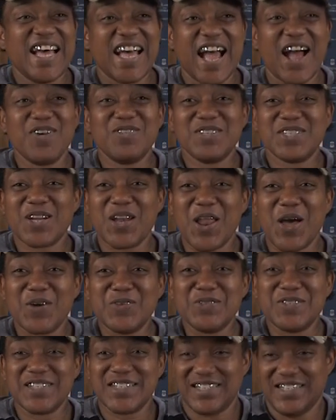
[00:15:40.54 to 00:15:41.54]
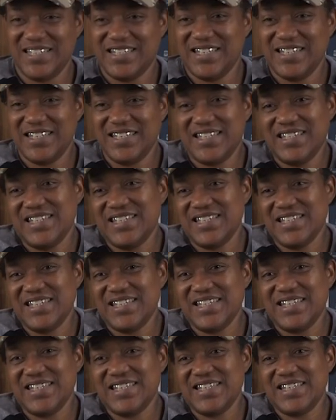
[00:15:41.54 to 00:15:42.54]
noticed you've got
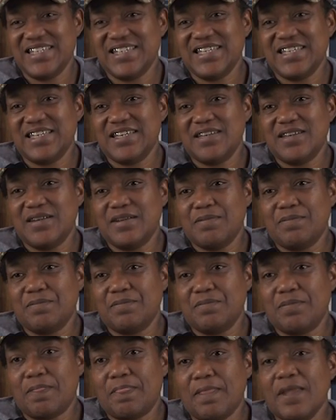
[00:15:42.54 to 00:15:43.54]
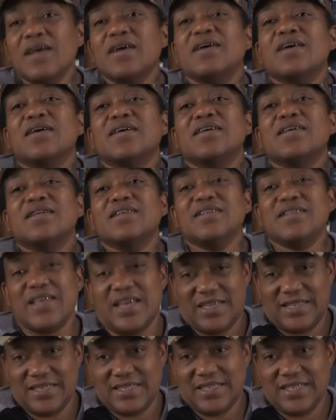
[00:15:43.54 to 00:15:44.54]
sharpshooter medal. Did you get that
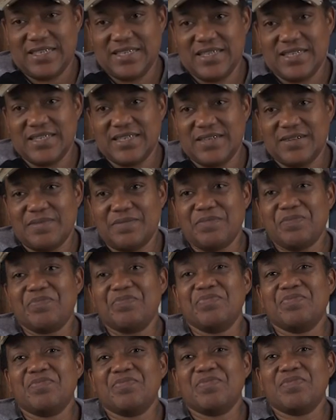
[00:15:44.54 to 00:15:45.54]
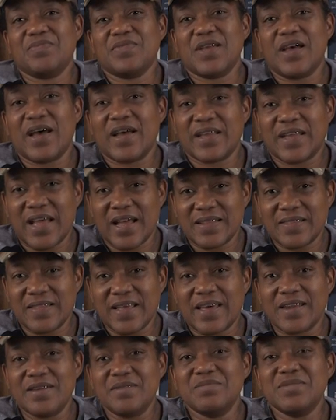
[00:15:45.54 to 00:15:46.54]
in Missouri? I got
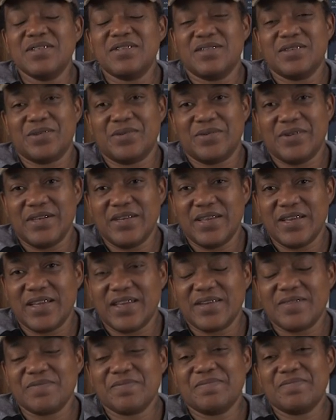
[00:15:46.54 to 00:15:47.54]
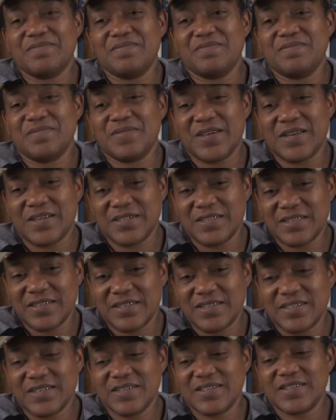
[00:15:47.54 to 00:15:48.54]
that in Missouri. Okay.
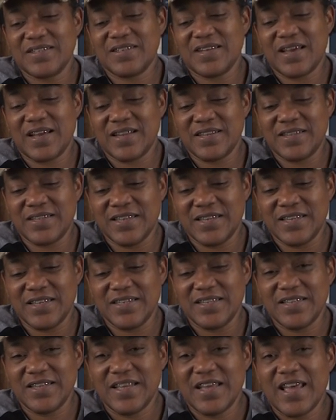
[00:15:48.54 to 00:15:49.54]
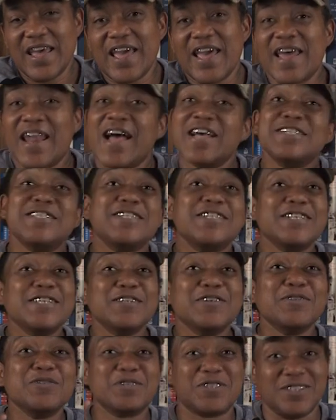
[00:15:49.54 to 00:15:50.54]
Yes, I did. Well done. And I
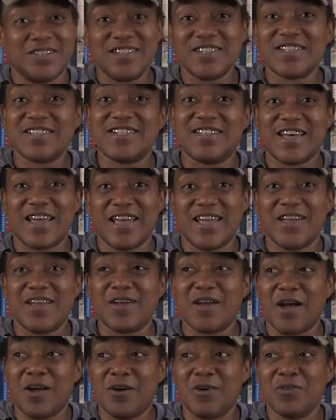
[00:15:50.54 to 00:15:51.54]
still, to this day,